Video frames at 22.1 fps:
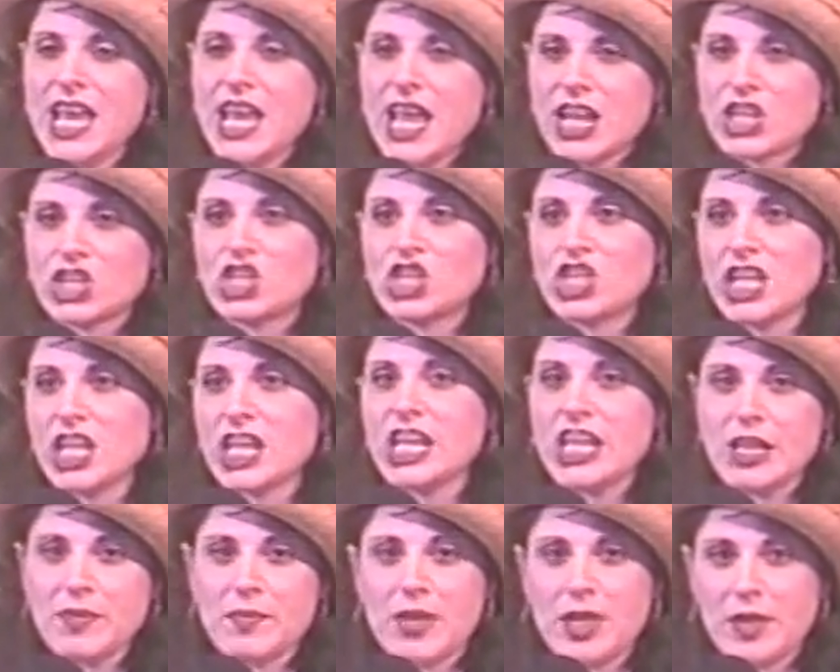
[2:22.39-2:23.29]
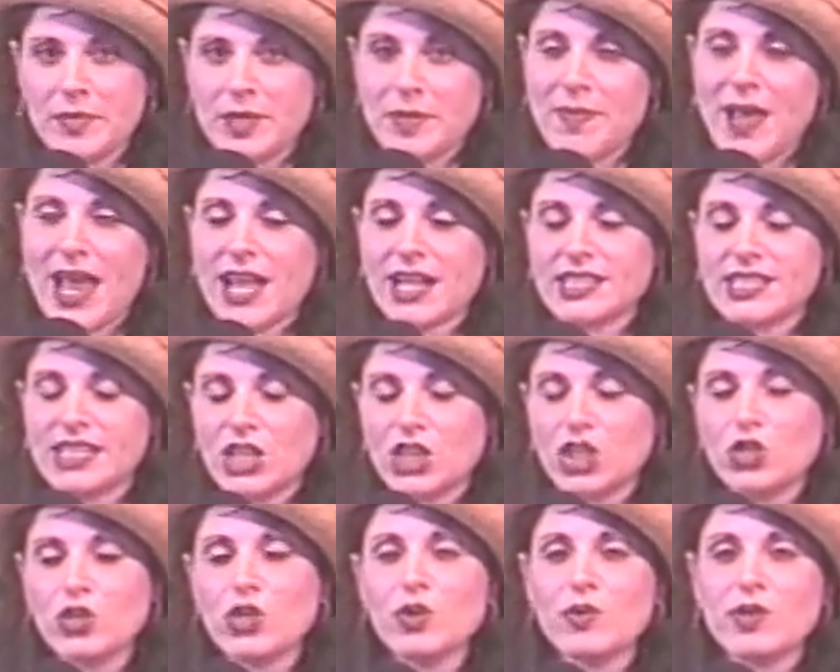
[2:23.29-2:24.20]
And she emailed me back and said,
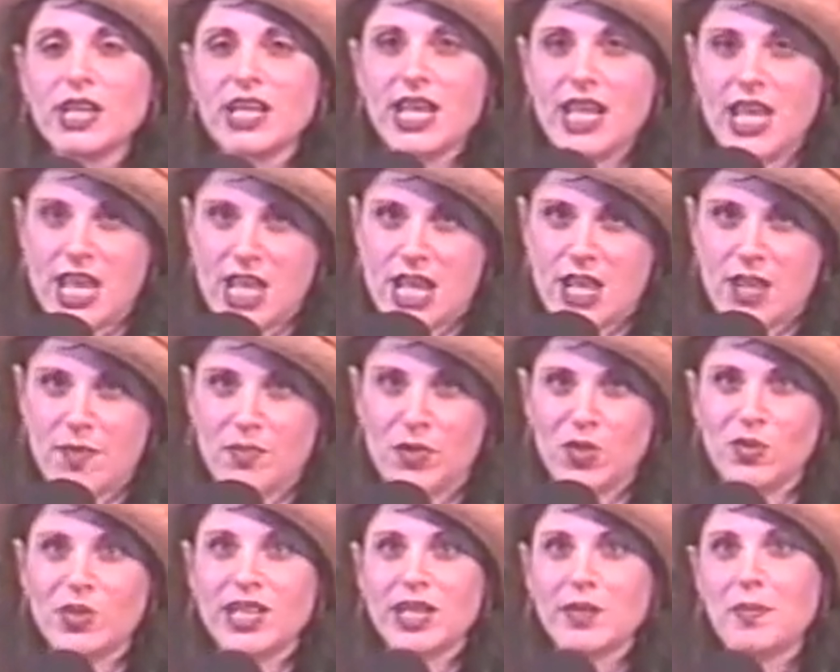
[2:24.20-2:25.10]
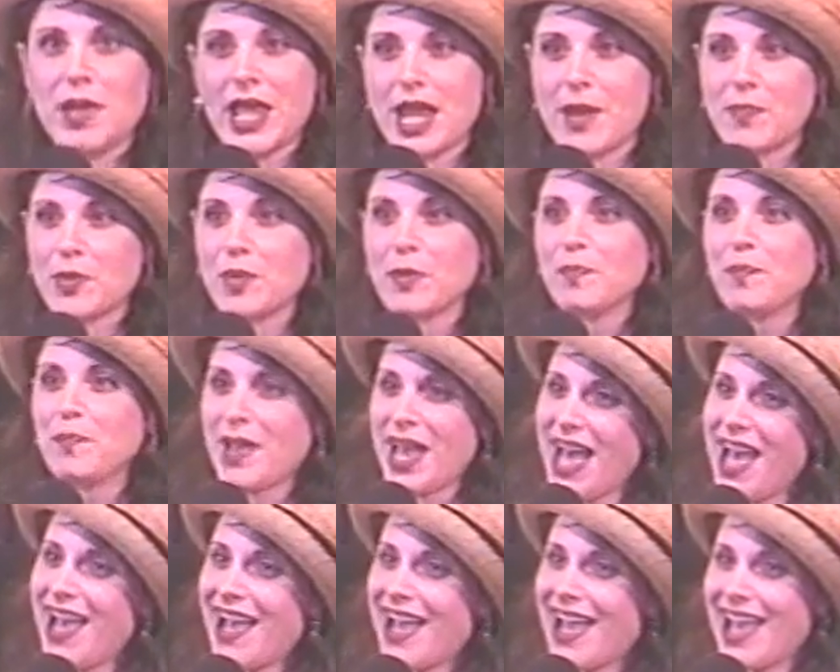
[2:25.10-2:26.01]
you don't need him, you need a papered
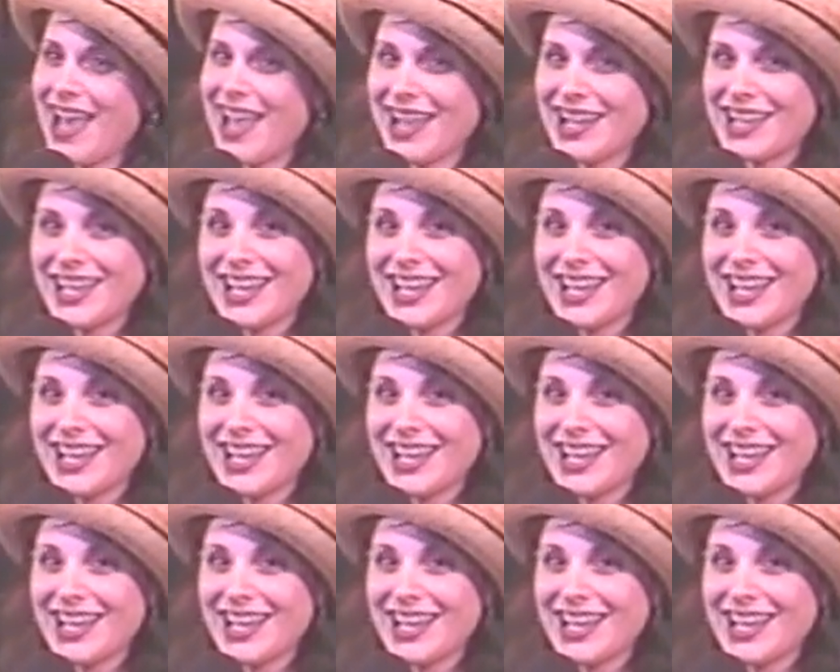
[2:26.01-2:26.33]
bag.